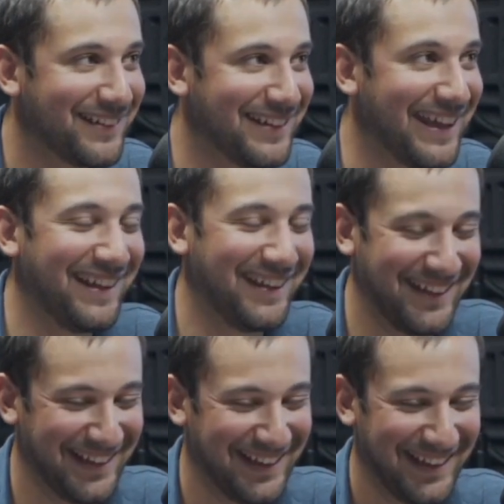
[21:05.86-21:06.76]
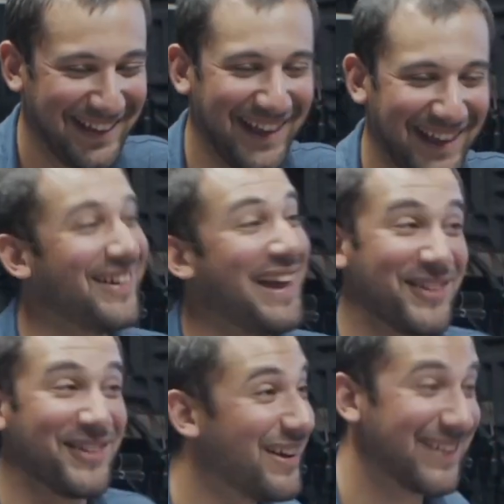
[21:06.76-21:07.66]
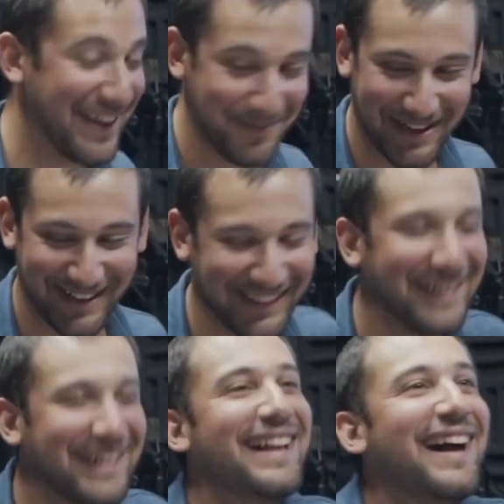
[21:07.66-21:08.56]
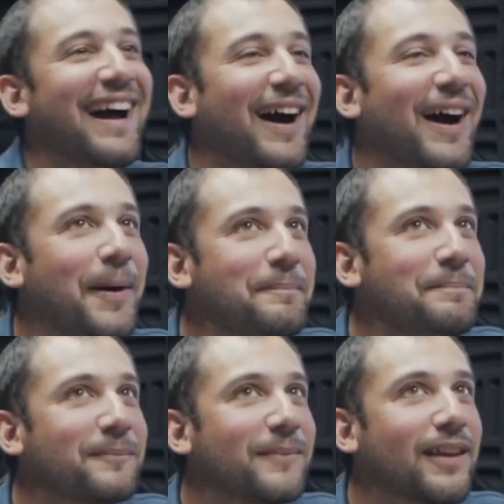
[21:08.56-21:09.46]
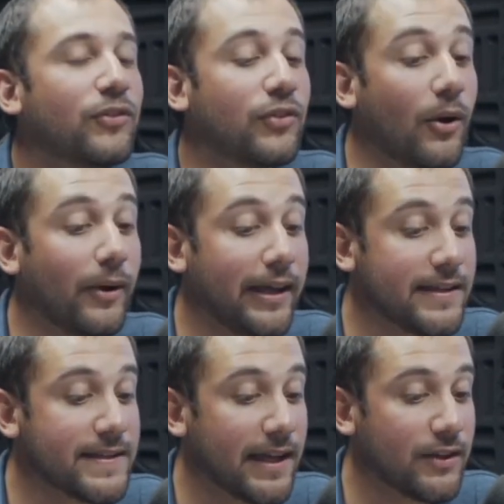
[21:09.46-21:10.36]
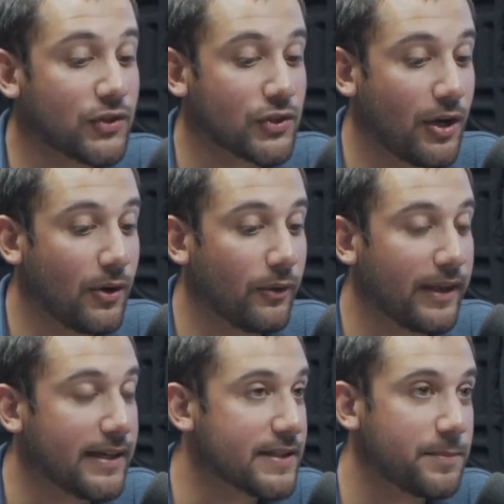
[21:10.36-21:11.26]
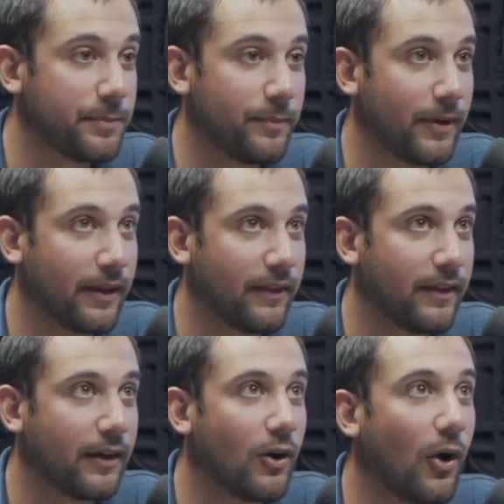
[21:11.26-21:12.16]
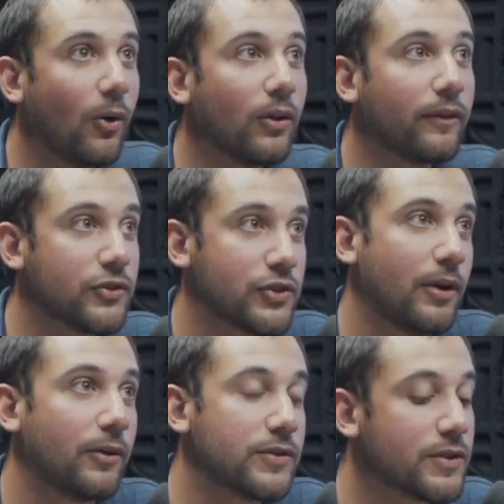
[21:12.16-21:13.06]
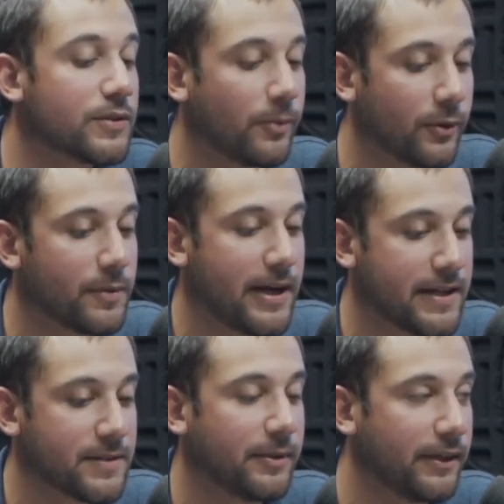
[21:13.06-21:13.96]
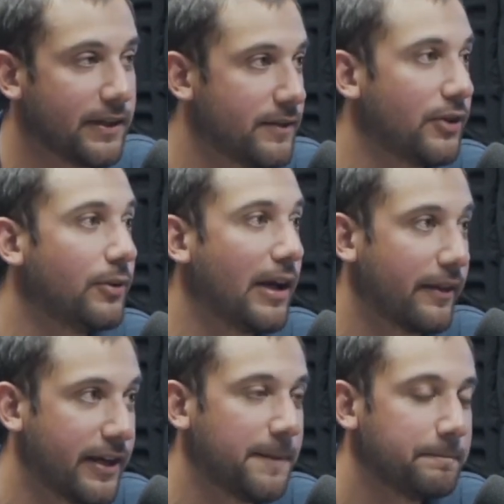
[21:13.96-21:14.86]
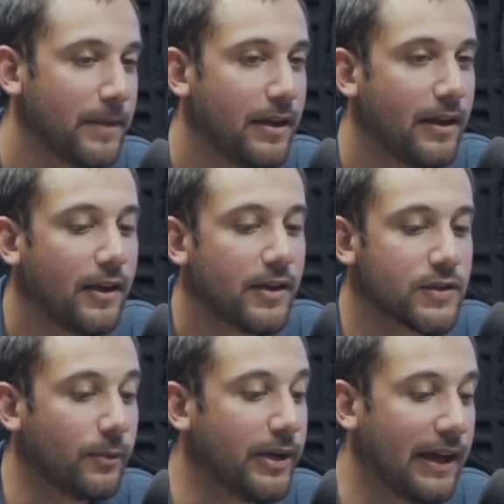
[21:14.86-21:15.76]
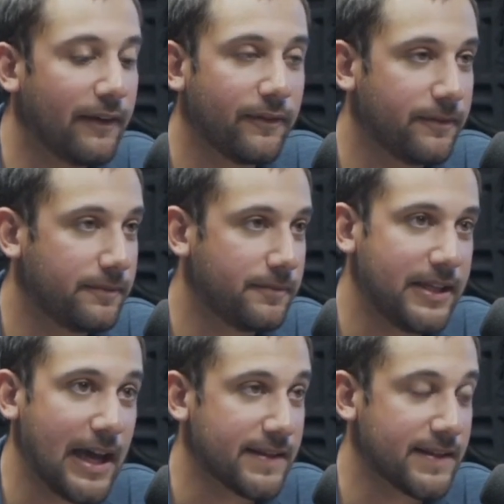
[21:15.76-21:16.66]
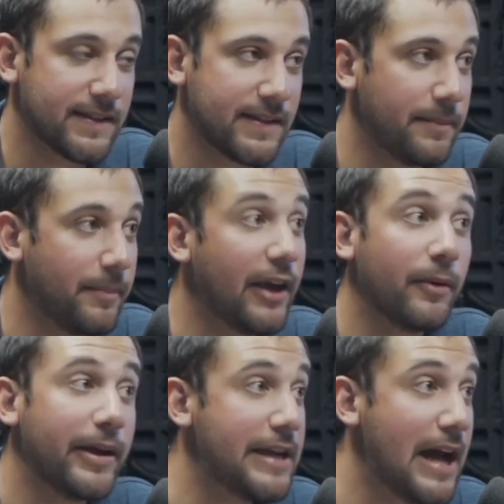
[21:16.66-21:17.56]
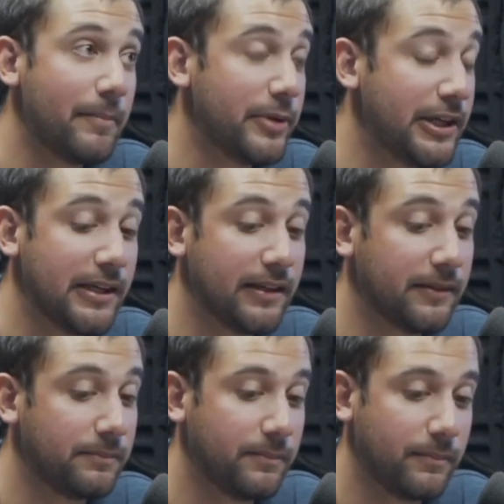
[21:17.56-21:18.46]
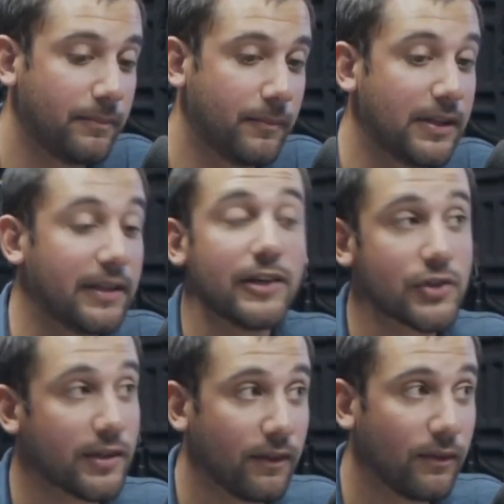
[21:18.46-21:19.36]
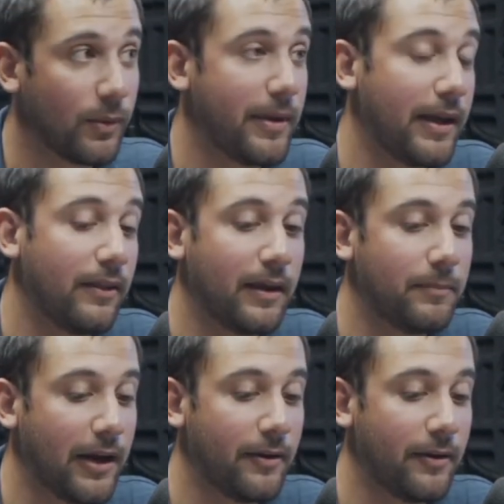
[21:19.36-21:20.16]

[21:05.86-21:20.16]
Yeah, I don't have one of those yet, apparently. So it is a show that the goal of the show is to explore the possibilities of a new healthcare. So we have guests that may or may not be clinicians. They may